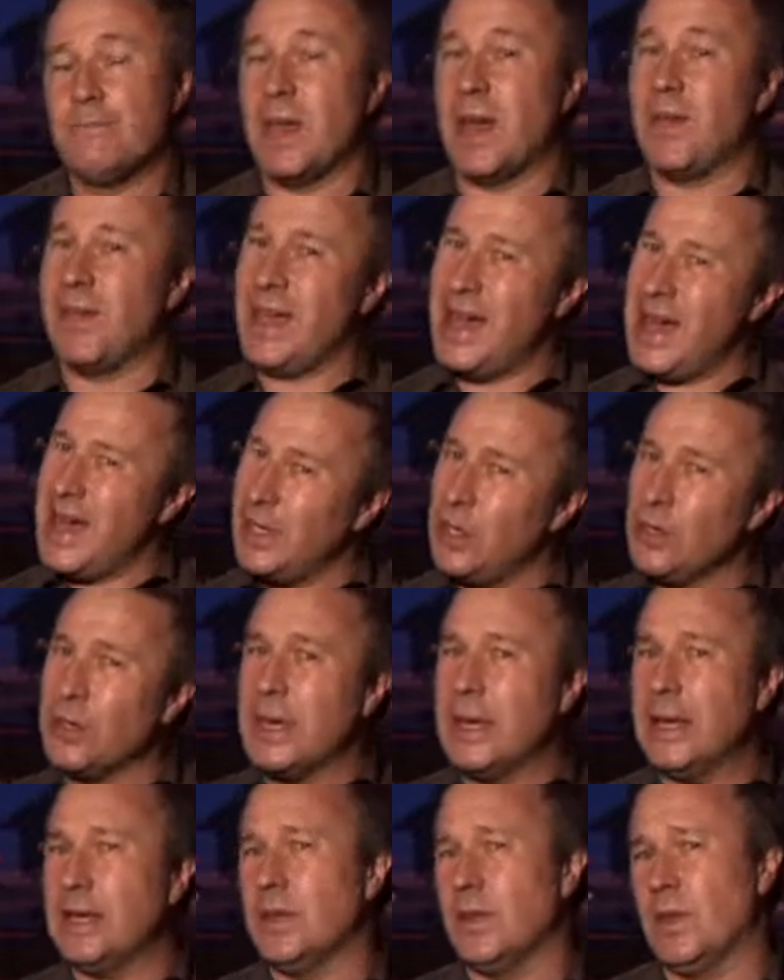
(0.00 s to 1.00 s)
And they are
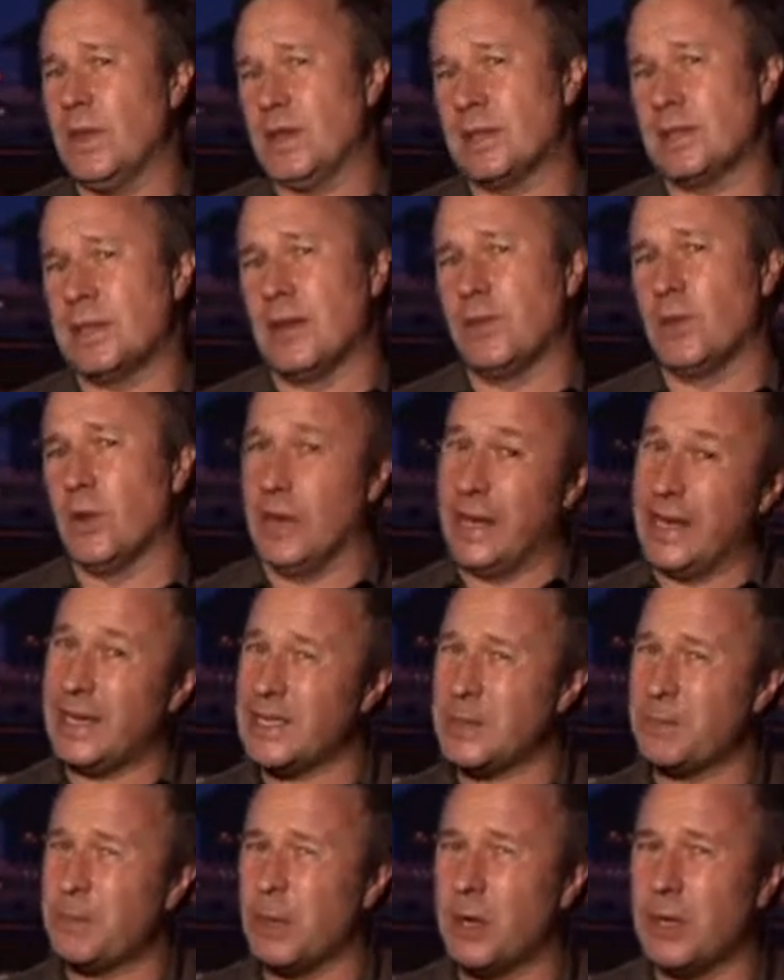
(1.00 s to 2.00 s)
looking into this. They've got
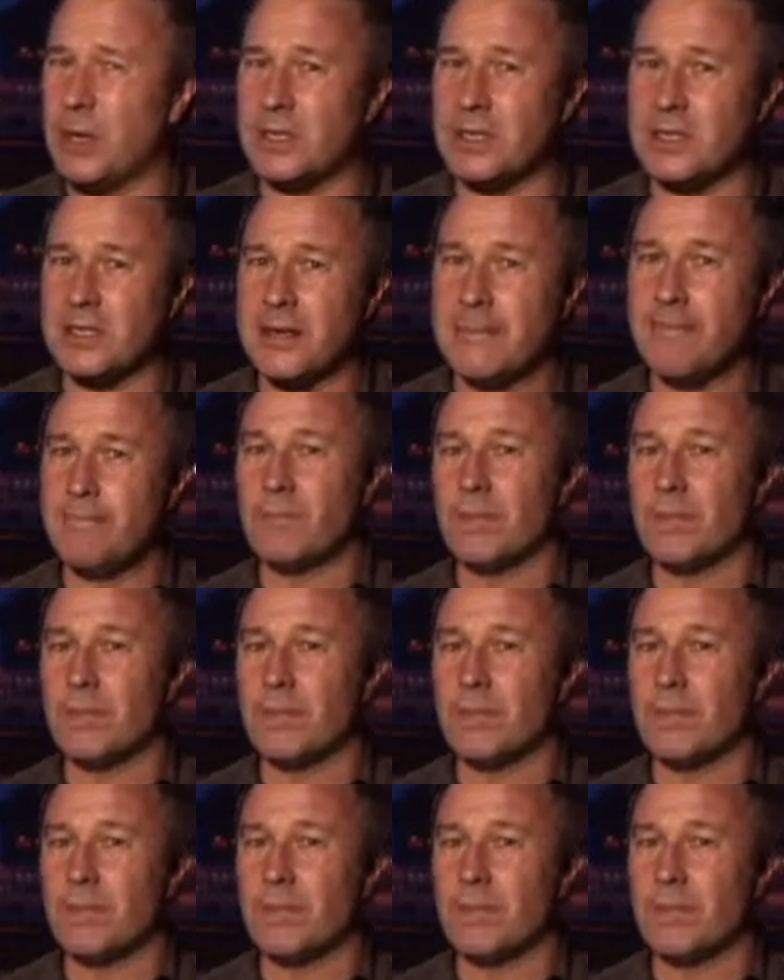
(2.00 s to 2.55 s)
experts